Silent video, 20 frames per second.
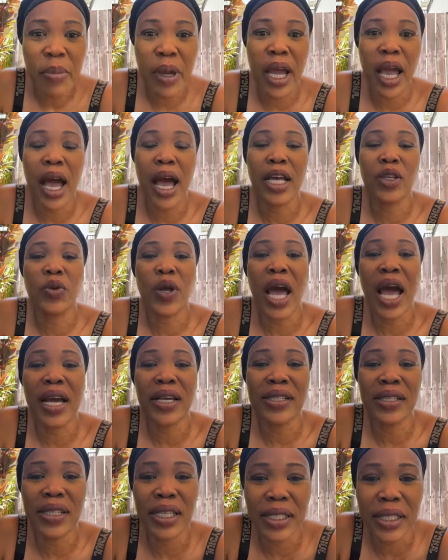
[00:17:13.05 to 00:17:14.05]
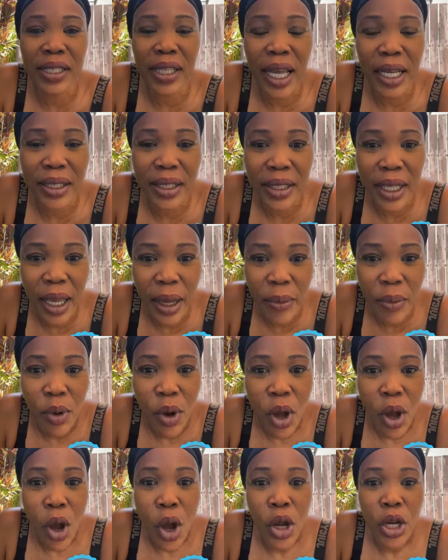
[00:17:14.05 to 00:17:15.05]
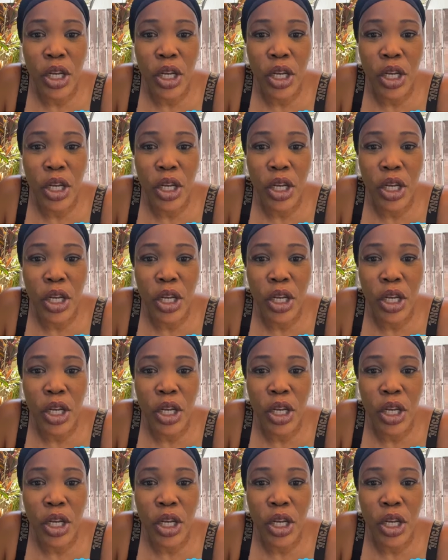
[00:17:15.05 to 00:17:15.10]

because the ancestors them